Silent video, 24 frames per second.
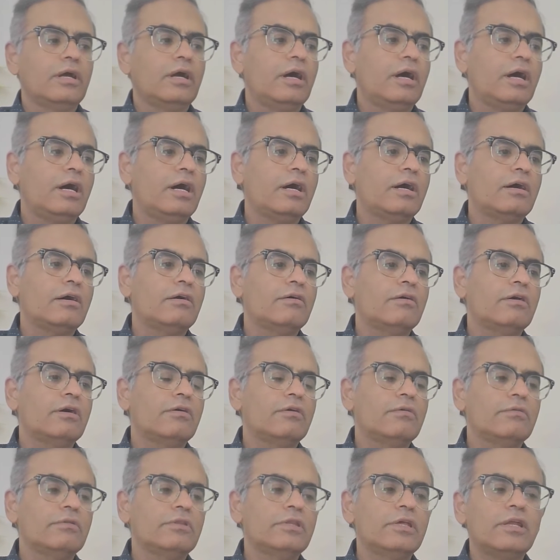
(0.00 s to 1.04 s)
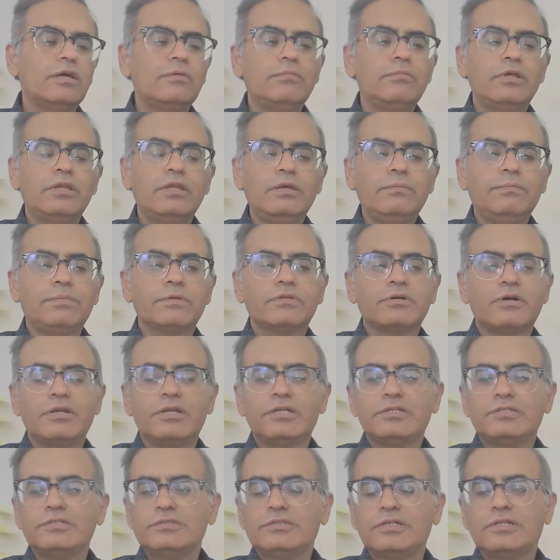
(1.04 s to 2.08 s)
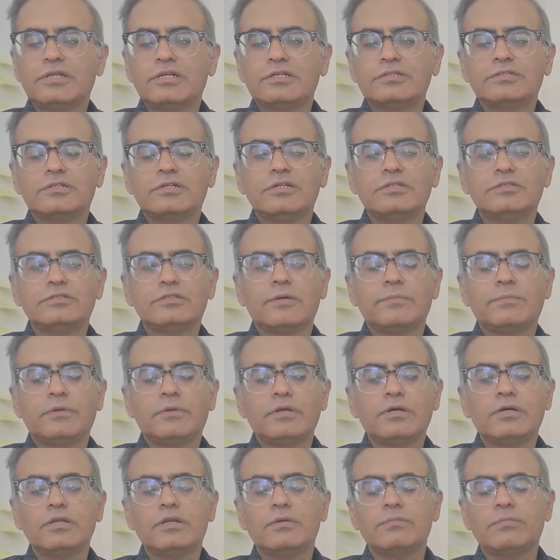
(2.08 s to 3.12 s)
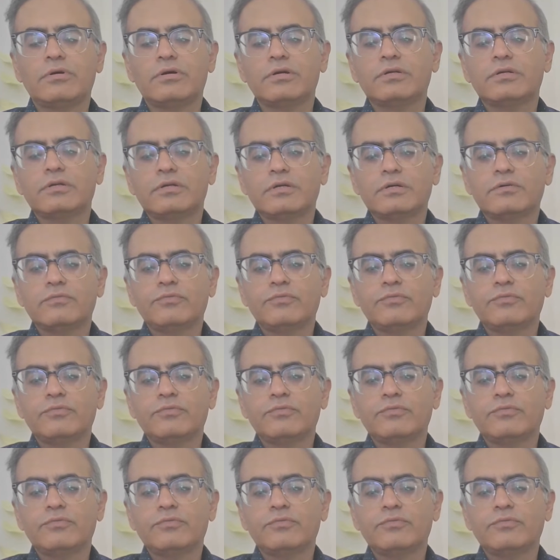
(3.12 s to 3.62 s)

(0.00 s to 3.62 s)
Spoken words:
Uh, there are many pathologists that are still skeptical about